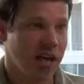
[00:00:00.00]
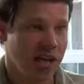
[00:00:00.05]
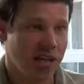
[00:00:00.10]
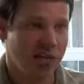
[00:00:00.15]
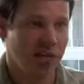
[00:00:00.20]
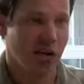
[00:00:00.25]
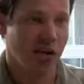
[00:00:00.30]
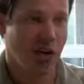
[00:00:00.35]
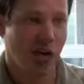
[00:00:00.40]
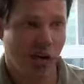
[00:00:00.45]
If
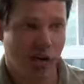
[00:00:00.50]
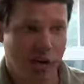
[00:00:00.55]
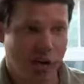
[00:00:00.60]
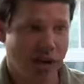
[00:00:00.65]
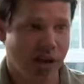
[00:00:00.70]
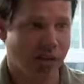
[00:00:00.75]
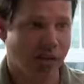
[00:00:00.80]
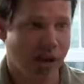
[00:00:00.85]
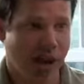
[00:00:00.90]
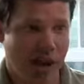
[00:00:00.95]
they're going
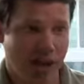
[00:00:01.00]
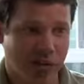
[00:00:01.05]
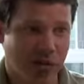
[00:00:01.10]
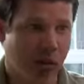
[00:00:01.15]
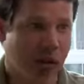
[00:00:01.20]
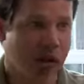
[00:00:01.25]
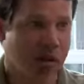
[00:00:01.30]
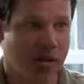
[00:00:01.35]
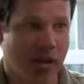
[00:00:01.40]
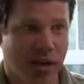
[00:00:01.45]
down the path
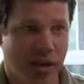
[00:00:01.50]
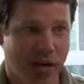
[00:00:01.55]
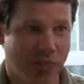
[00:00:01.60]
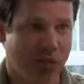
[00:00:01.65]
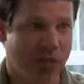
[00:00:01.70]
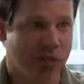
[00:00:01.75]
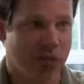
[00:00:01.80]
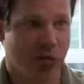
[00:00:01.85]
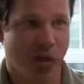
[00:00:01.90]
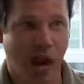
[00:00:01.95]
trying to take up
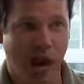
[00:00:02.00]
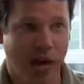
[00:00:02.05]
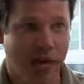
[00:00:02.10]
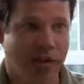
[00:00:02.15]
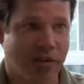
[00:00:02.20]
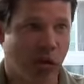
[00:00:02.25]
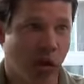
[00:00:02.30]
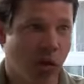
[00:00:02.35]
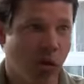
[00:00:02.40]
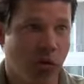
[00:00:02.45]
this
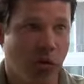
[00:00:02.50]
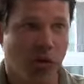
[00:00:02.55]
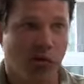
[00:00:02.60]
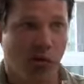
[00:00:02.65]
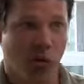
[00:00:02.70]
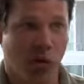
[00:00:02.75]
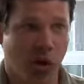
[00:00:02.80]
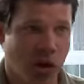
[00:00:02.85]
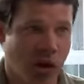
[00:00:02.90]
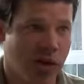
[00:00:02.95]
racket to own this
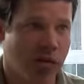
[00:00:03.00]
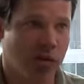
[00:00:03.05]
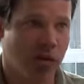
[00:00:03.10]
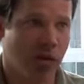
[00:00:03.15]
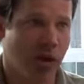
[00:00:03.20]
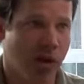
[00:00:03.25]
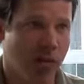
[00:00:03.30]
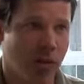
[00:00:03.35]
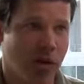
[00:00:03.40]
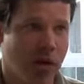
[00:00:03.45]
organized
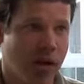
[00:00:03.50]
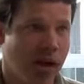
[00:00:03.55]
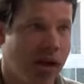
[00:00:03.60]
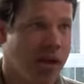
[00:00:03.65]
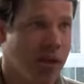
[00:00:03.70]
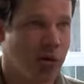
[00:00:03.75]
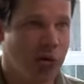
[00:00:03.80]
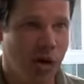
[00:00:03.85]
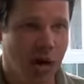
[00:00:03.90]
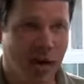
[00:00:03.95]
crime ring,
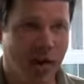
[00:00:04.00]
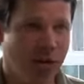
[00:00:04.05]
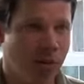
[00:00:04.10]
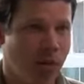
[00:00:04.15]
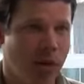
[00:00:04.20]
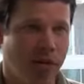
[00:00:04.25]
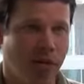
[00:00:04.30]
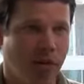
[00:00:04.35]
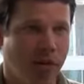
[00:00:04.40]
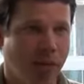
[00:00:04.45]
and you take it
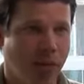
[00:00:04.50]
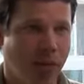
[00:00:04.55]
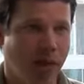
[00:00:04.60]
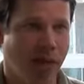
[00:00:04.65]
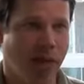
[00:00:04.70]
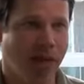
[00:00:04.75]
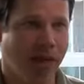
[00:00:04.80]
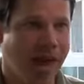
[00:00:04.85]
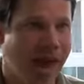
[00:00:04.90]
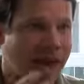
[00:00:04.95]
away from them,
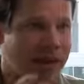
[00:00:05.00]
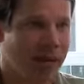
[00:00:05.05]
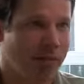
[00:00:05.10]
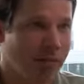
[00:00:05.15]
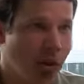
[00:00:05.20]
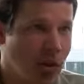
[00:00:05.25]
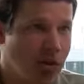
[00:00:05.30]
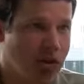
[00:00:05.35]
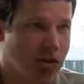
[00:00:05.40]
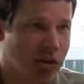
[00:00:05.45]
they act
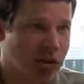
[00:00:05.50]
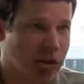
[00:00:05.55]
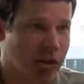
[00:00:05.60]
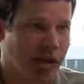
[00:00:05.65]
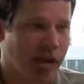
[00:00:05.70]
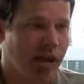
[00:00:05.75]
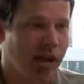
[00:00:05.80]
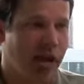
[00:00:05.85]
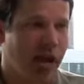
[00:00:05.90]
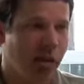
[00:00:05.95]

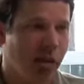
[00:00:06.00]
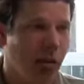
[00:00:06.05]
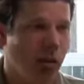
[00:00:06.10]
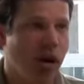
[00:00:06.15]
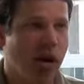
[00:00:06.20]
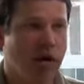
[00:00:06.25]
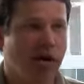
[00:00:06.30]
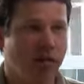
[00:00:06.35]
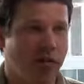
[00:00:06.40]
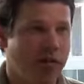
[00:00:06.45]
emotionally. We
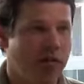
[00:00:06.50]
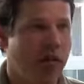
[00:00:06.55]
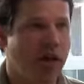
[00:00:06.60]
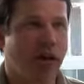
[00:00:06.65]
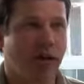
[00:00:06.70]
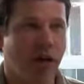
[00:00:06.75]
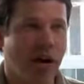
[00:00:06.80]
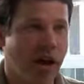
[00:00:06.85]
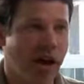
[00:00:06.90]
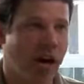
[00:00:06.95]
wanted to
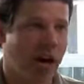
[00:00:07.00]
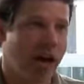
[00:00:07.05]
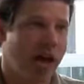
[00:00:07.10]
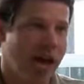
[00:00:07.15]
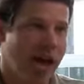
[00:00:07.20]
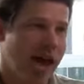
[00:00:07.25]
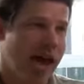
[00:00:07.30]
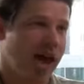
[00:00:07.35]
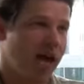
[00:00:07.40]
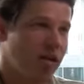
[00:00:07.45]
figure out
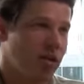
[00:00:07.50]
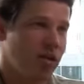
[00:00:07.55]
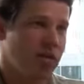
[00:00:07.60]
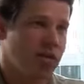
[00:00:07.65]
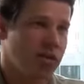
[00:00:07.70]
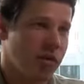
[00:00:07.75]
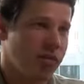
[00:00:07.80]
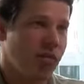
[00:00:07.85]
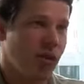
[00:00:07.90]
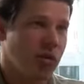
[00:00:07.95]
how
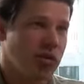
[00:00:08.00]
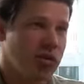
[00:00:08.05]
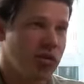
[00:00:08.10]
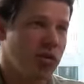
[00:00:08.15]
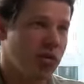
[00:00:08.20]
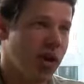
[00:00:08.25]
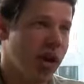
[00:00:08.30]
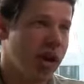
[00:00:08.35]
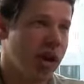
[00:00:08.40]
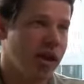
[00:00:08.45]
those
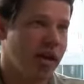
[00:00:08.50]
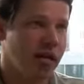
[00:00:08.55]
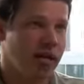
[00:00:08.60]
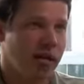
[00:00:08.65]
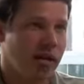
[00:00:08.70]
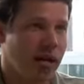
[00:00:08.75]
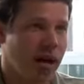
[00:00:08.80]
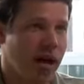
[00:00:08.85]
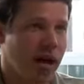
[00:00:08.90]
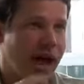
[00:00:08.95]
emotional
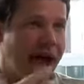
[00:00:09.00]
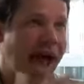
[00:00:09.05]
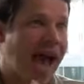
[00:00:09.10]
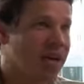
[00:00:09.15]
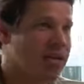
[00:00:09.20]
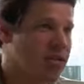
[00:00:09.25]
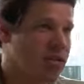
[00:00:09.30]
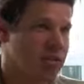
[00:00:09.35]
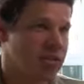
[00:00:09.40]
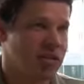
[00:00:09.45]

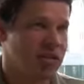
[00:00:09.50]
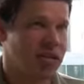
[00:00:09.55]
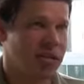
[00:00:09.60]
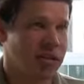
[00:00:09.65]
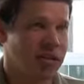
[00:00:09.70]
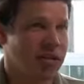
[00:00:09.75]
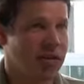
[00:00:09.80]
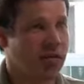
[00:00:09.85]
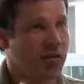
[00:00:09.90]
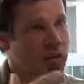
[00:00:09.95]
actions
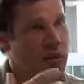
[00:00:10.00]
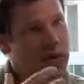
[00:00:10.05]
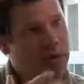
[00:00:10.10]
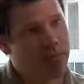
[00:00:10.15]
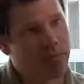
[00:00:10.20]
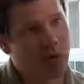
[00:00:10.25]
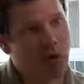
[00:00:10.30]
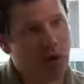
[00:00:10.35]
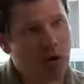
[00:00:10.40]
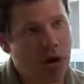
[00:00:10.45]
we
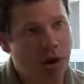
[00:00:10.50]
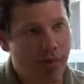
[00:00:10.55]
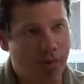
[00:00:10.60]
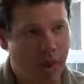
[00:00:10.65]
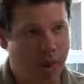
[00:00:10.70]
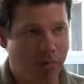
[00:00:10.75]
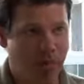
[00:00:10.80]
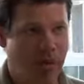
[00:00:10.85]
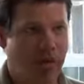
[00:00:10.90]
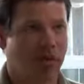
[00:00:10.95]
can program
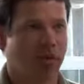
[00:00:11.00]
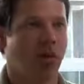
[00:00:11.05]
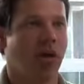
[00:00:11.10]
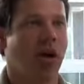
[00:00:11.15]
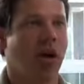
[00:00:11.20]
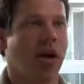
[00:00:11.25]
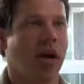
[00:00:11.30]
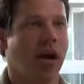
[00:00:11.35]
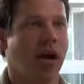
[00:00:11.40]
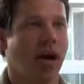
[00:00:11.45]
them into
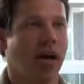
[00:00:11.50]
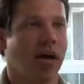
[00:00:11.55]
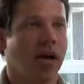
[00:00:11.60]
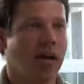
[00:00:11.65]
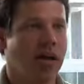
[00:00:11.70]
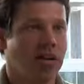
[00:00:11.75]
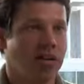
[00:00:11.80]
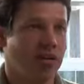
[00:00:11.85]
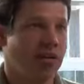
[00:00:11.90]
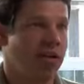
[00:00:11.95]
our AI,
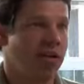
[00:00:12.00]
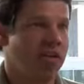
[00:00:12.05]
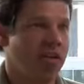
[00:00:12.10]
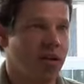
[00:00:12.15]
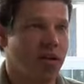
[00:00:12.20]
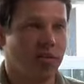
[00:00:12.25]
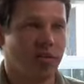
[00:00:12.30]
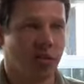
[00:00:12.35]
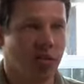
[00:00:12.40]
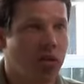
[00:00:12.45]
so they
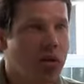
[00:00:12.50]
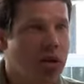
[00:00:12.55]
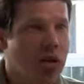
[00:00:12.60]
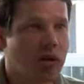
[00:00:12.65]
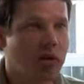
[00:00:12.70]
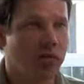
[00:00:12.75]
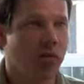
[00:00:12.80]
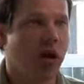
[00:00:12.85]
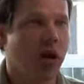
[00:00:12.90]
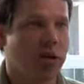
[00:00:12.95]
felt as
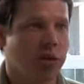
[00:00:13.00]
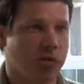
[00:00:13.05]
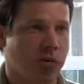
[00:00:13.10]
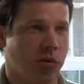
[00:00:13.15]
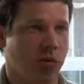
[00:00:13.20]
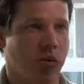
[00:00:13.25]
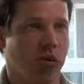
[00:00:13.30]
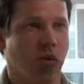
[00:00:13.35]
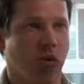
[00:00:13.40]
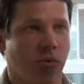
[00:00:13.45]
real as
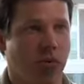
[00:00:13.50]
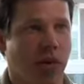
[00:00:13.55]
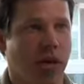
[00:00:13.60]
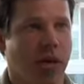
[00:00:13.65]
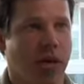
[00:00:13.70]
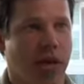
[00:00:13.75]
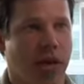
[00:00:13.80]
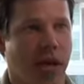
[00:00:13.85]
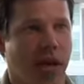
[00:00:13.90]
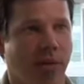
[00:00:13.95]
possible when you were
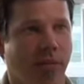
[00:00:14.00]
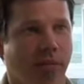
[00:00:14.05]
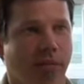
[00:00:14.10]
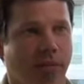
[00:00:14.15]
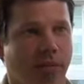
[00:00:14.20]
playing the game.